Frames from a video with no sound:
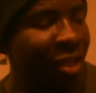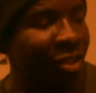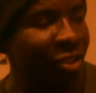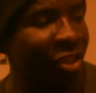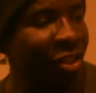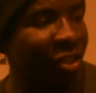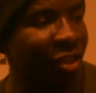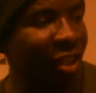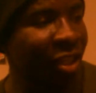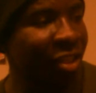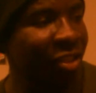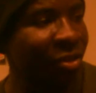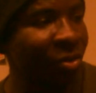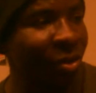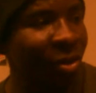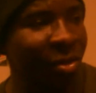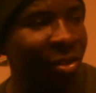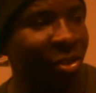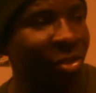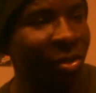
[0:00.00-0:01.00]
she thinks
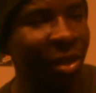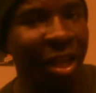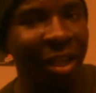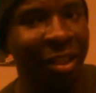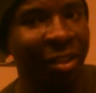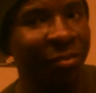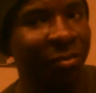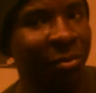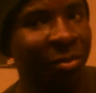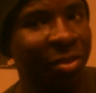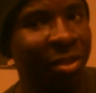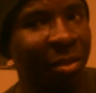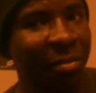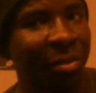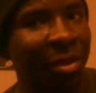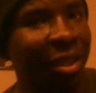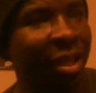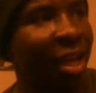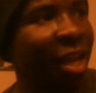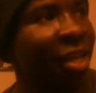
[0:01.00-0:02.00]
you're unattractive or
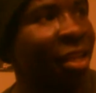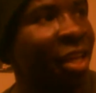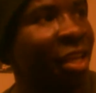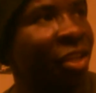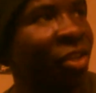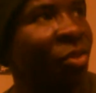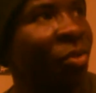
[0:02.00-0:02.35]
something and then